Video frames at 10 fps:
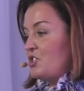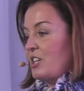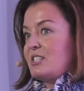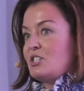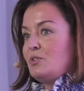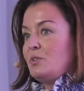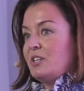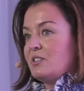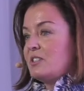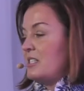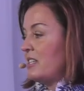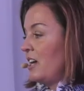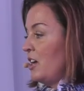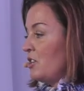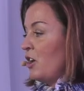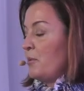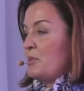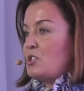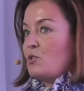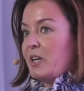in just two years to
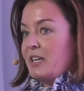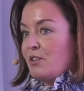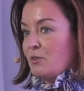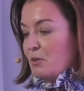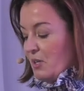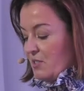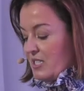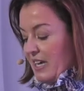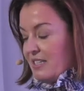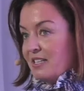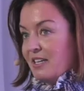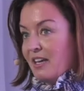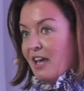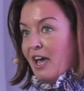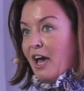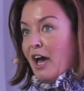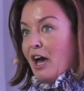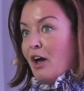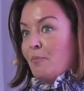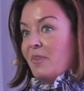almost 23%.
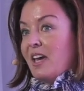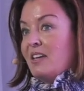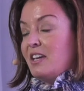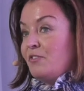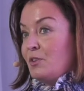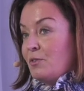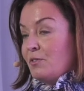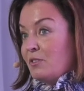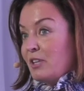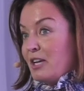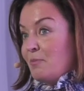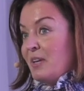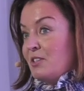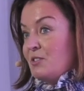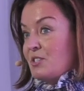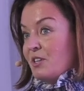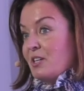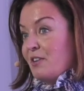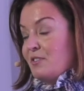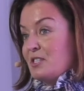Um, and if you like me and you
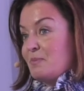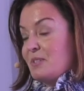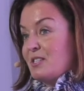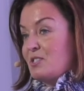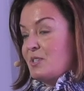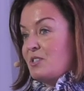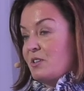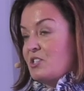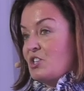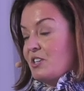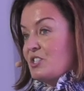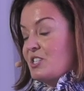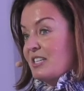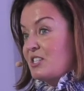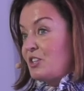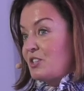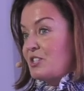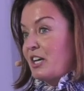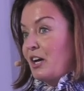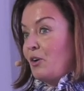started off in this business, we started Chairish six
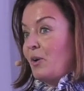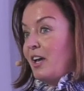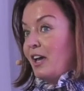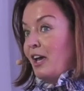years ago.